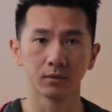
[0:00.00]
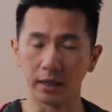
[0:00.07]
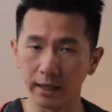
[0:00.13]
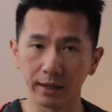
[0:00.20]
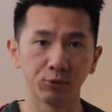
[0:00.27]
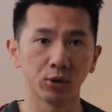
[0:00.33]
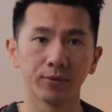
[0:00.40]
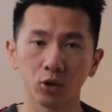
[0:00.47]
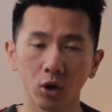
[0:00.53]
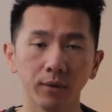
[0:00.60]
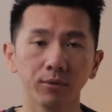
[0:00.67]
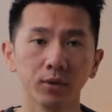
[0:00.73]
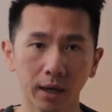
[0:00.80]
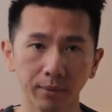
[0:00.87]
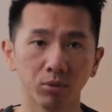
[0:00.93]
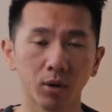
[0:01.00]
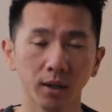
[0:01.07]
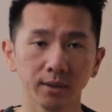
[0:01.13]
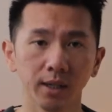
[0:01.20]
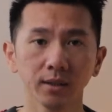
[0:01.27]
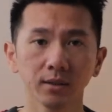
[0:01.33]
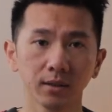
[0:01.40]
If you've gone through that
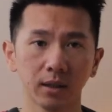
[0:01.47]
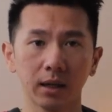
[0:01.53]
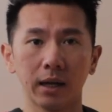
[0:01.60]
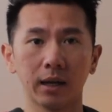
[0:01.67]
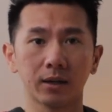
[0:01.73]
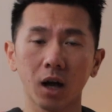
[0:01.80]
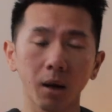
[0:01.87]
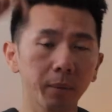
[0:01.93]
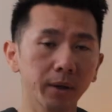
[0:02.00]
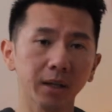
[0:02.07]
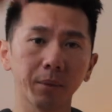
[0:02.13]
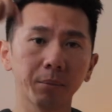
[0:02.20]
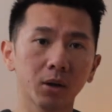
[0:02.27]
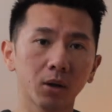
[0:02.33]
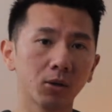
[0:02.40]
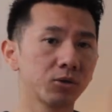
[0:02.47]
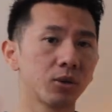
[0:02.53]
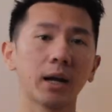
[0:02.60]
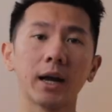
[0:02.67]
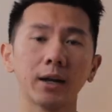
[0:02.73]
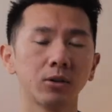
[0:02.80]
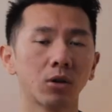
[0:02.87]
process, comment down below so
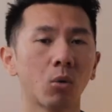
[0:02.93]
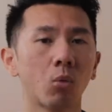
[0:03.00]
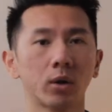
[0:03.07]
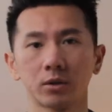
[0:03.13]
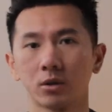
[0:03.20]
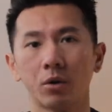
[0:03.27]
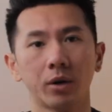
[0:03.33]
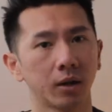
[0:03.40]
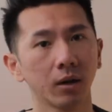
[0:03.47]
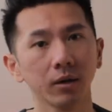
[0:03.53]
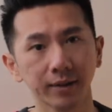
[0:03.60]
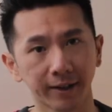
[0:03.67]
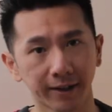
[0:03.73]
that I know what's going on